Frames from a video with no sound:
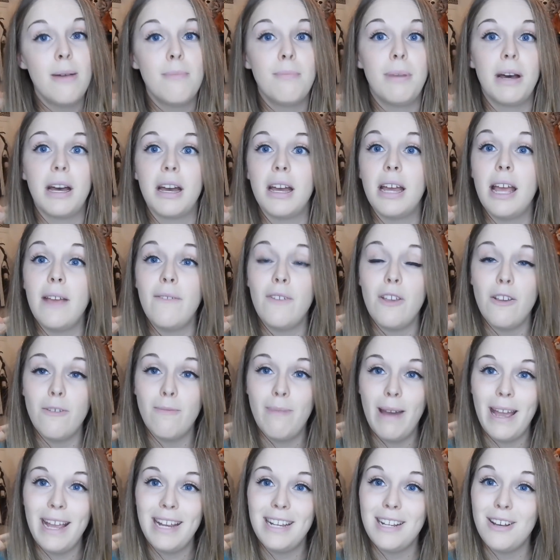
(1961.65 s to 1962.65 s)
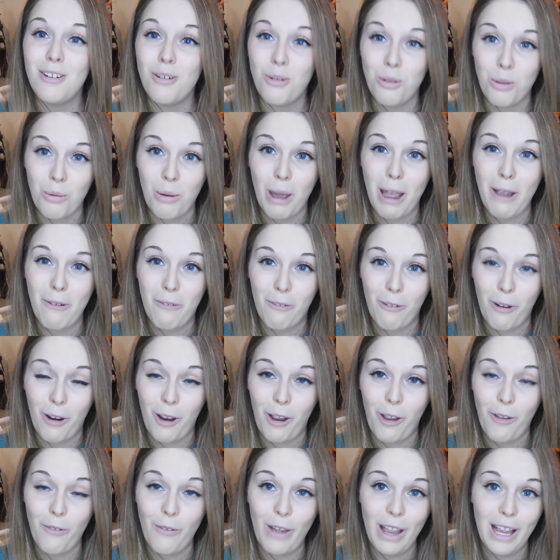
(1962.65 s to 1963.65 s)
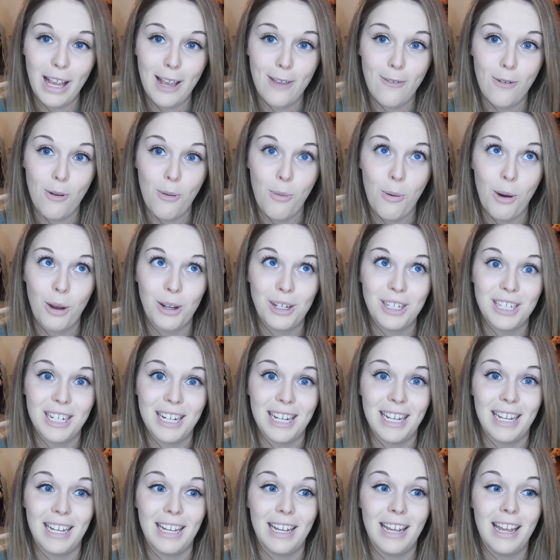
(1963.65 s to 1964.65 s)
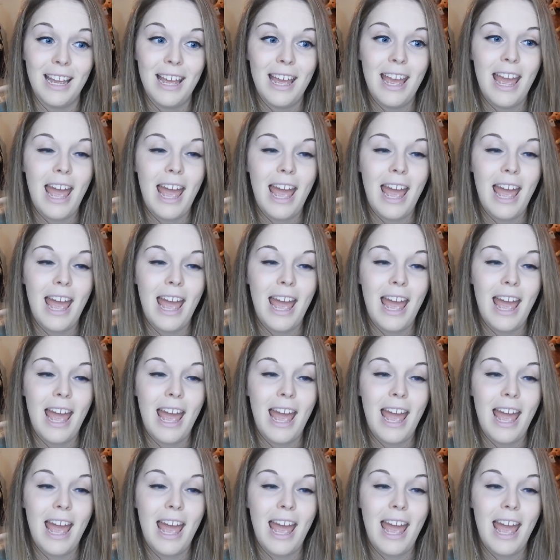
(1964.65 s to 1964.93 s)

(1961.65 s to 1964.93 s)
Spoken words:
But if you've made it all the way through, thank you for watching,